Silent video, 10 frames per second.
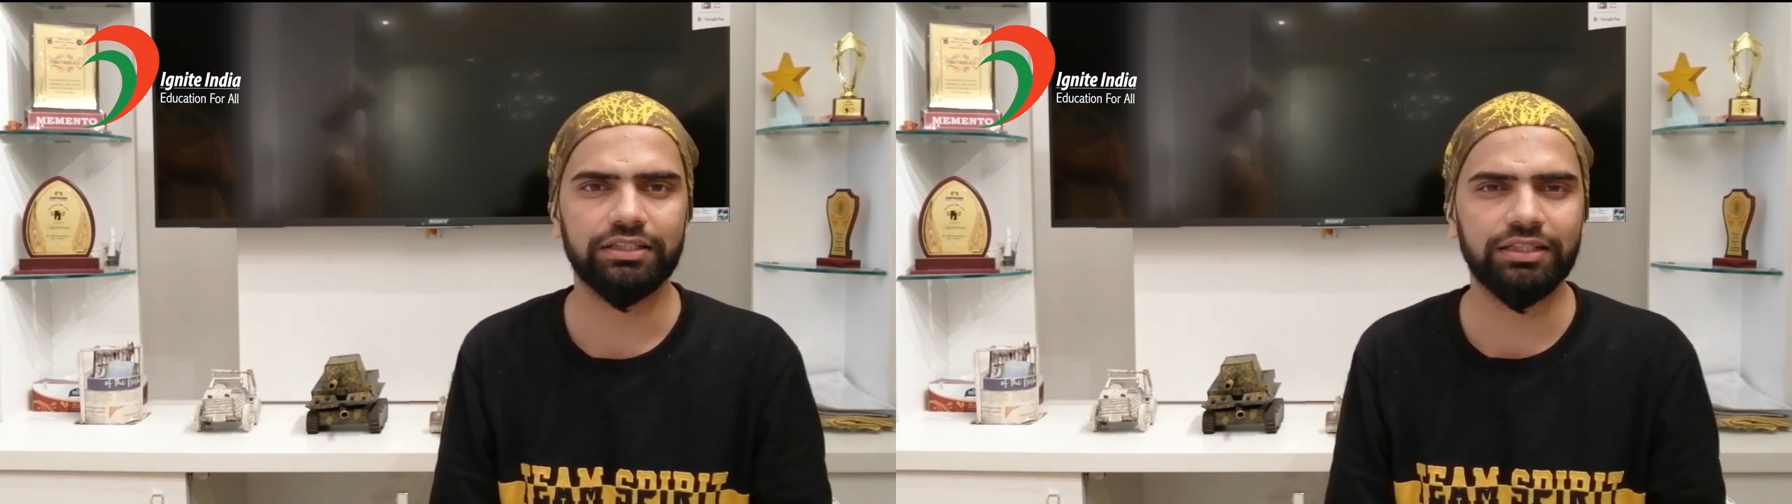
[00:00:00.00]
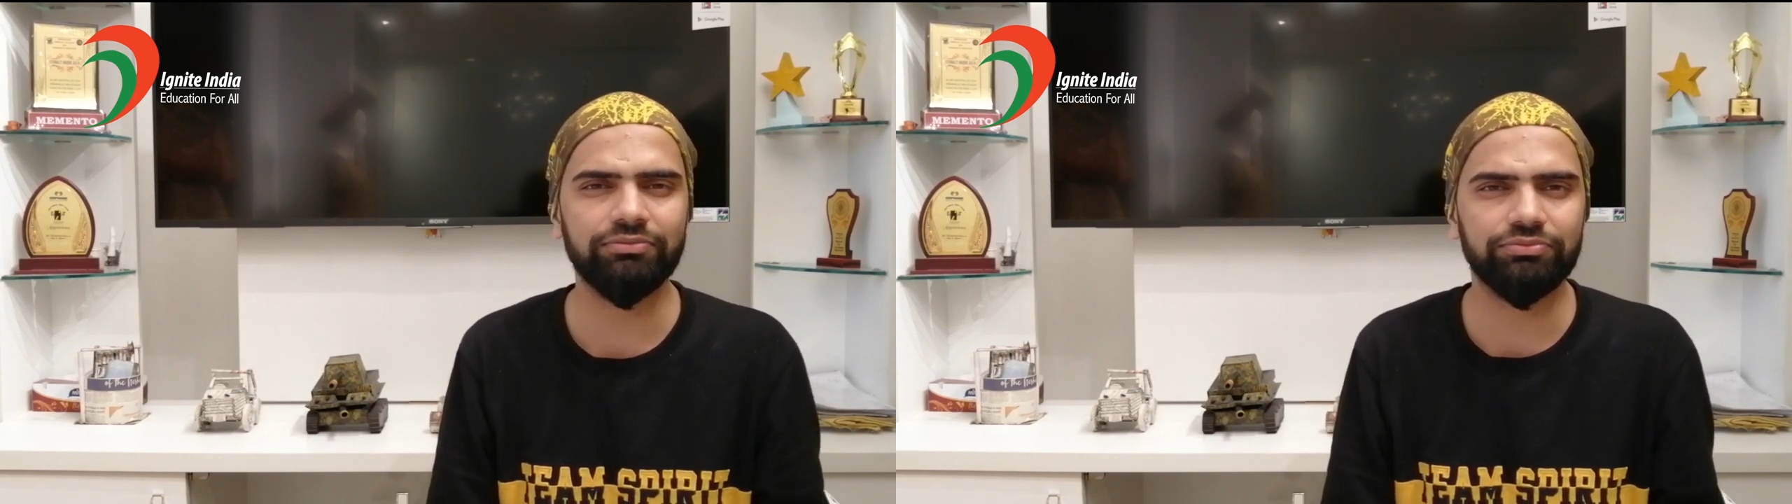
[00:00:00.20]

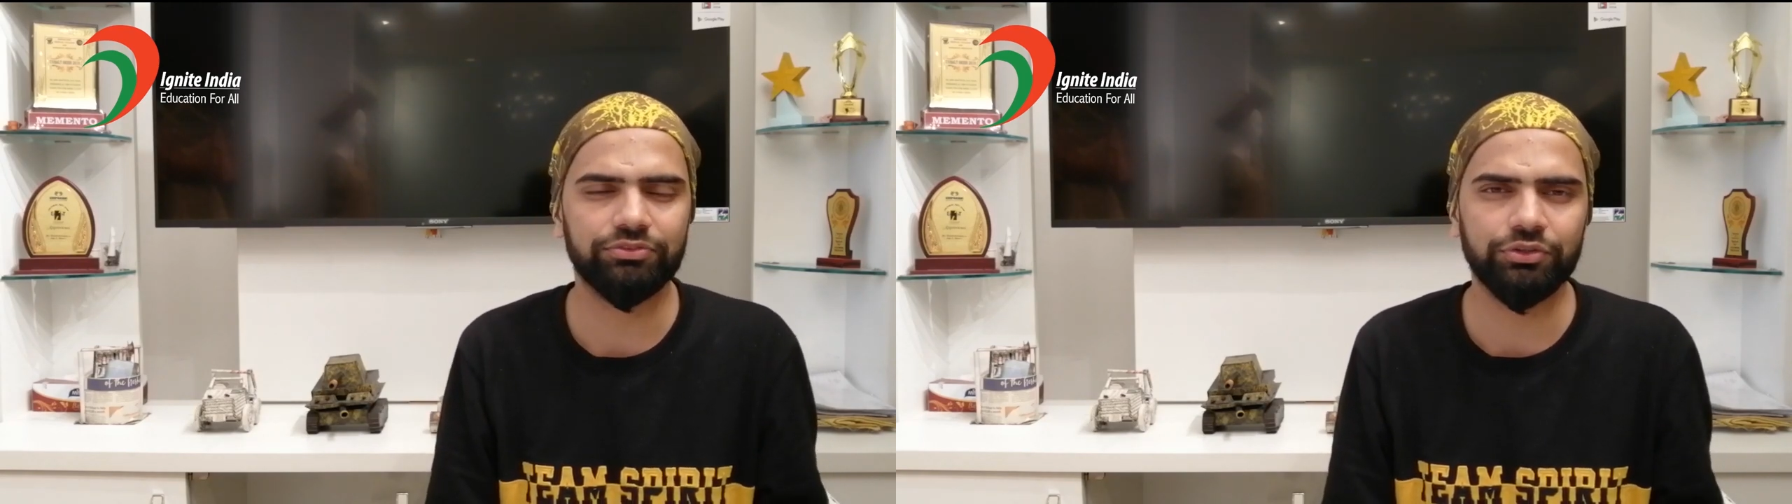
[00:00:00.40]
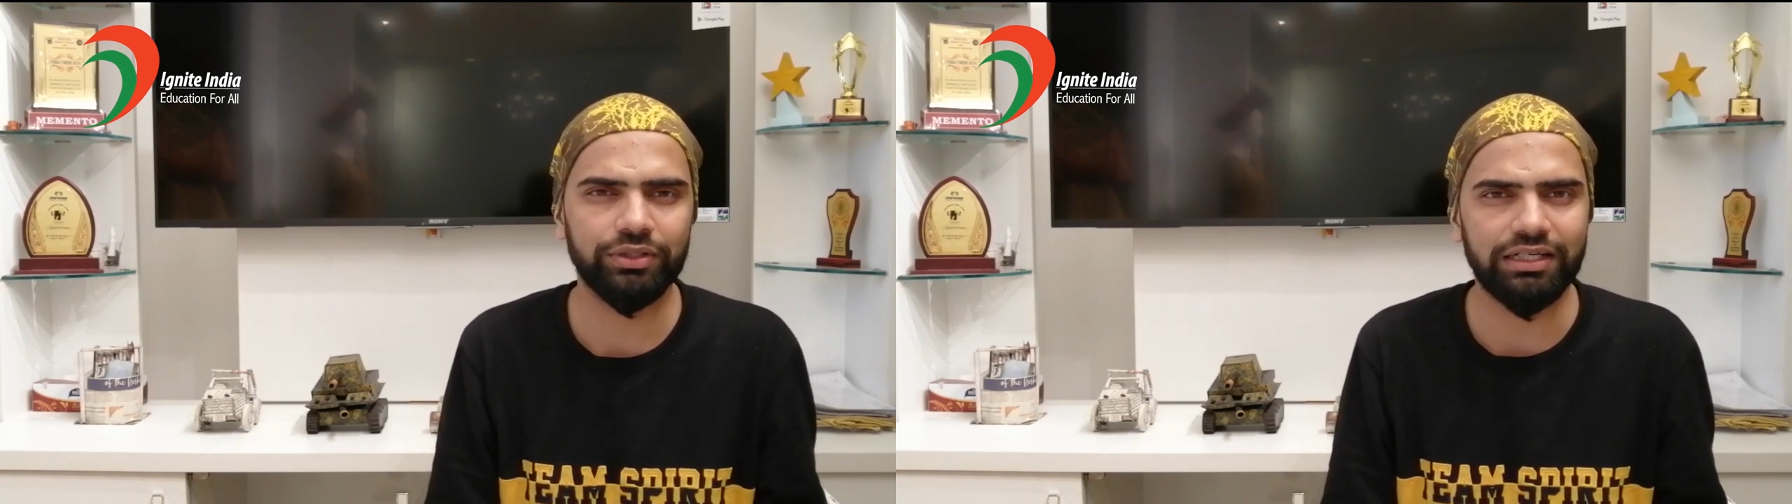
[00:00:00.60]
and
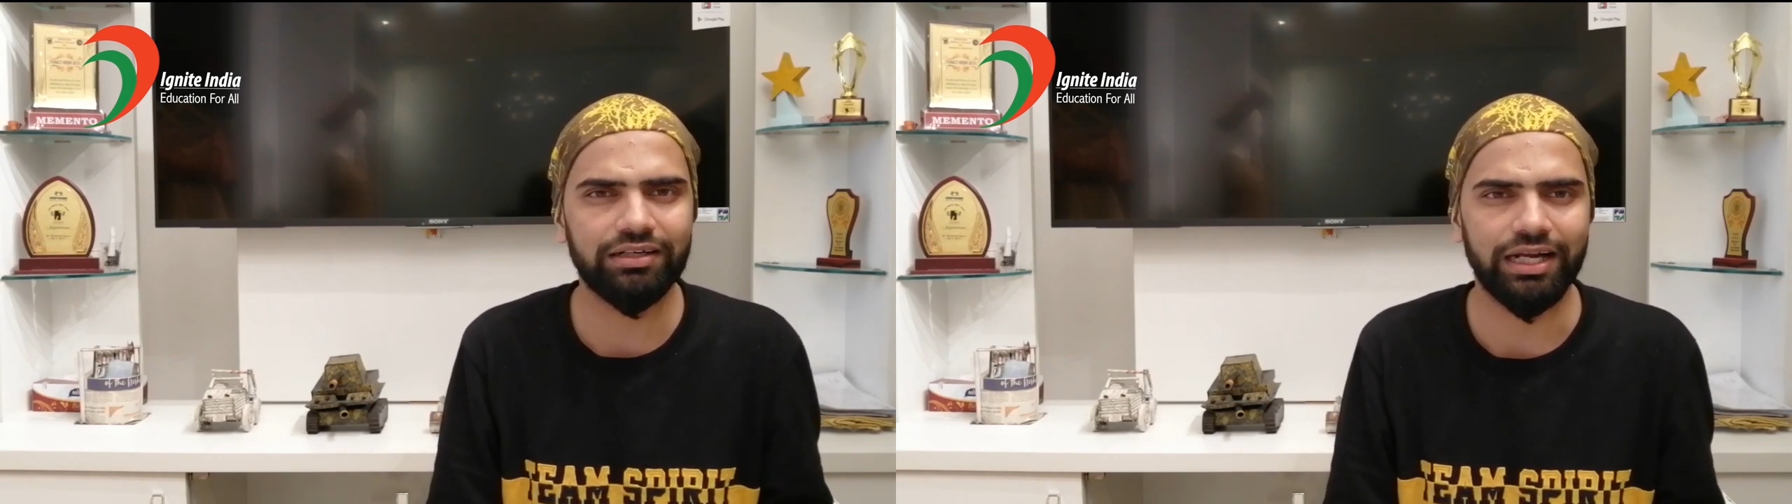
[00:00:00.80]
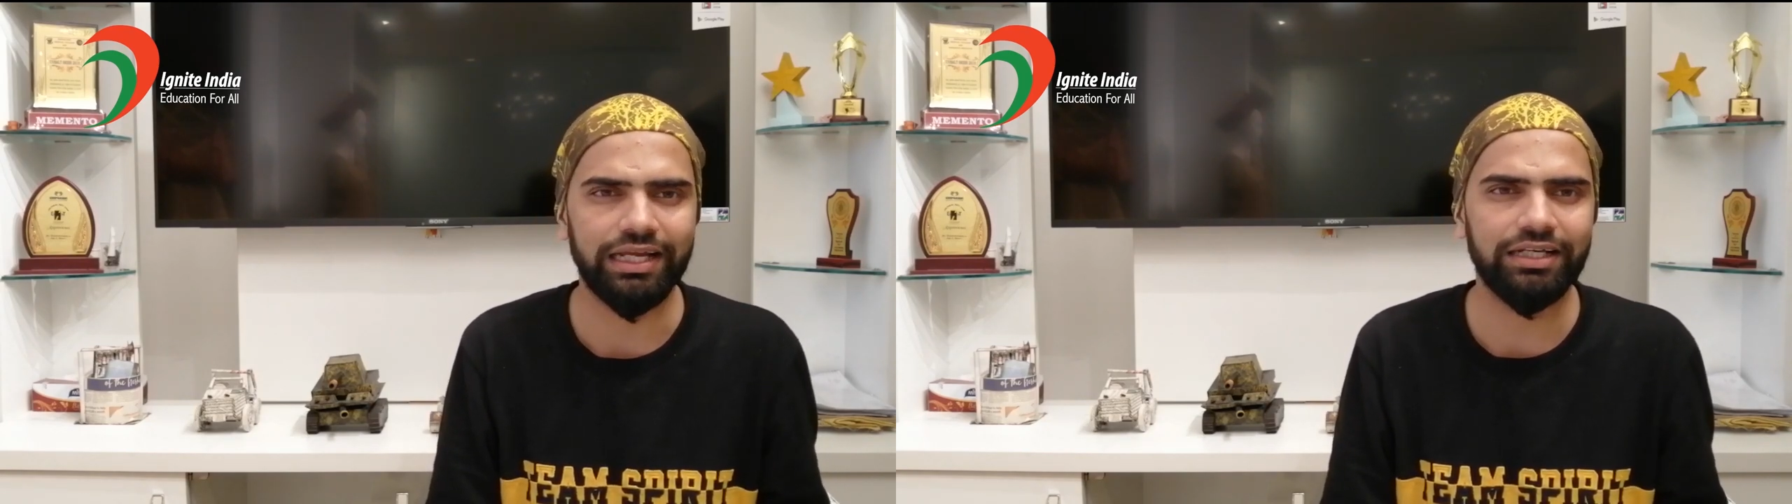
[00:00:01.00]
you can
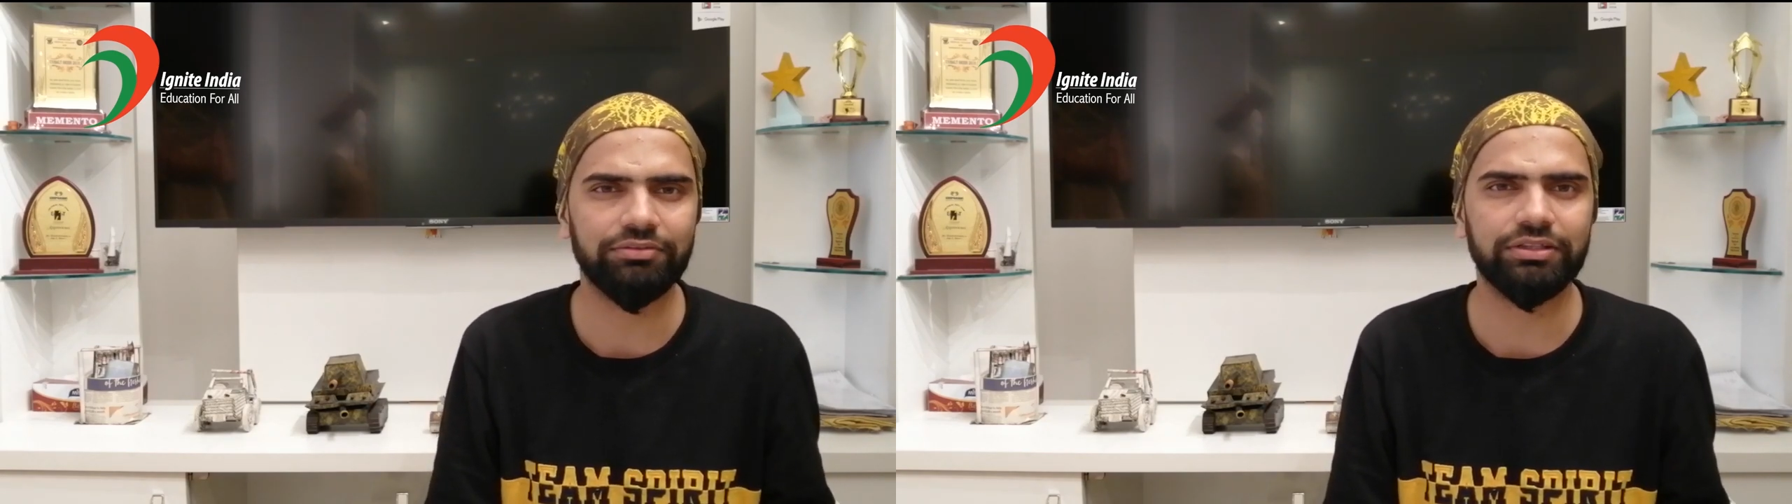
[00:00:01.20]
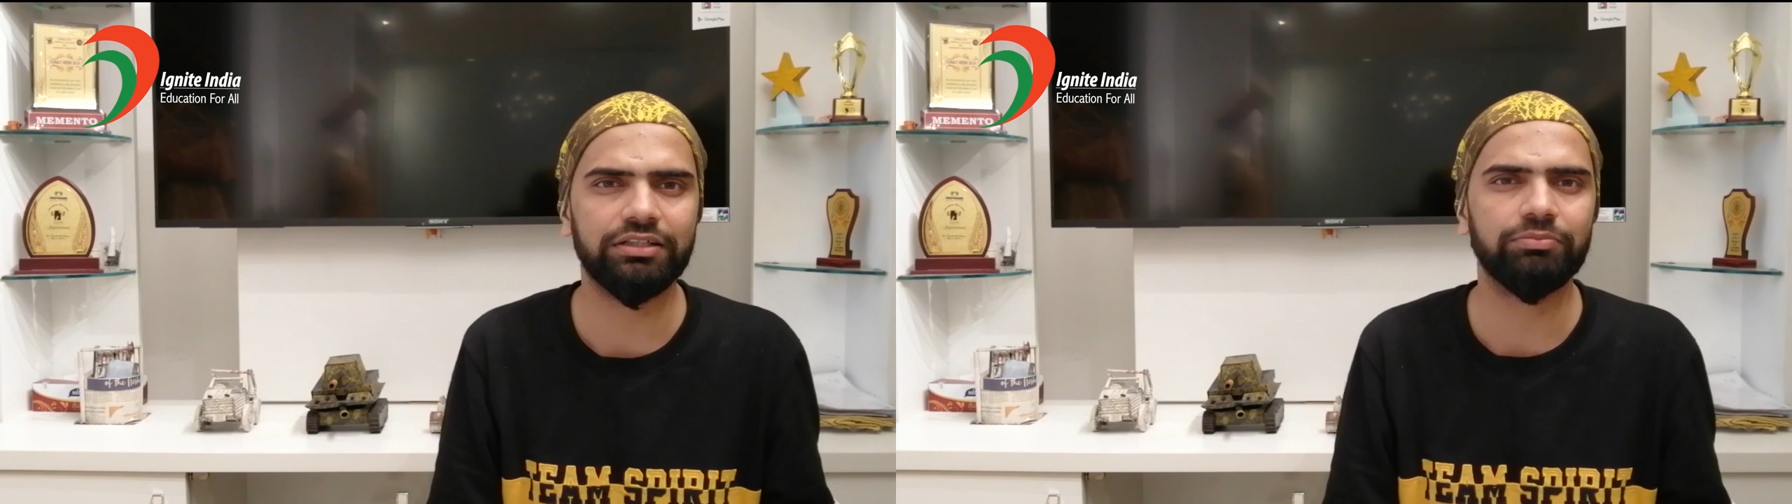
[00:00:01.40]
write
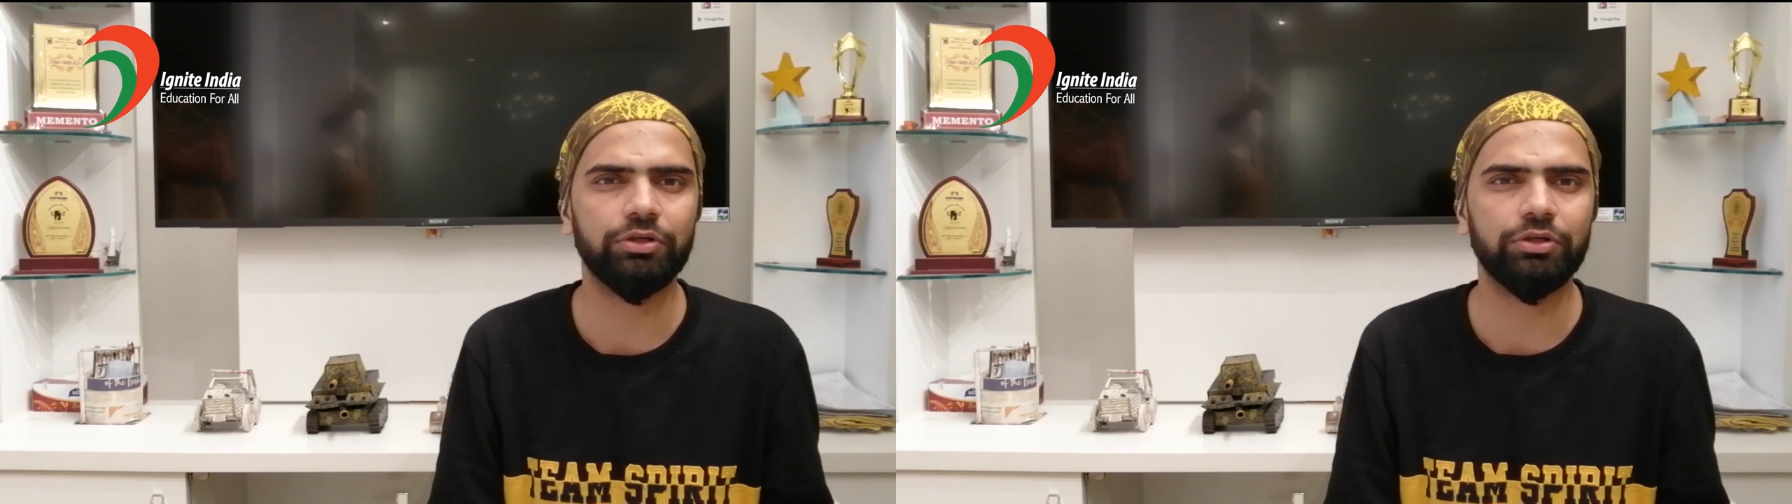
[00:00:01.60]
even in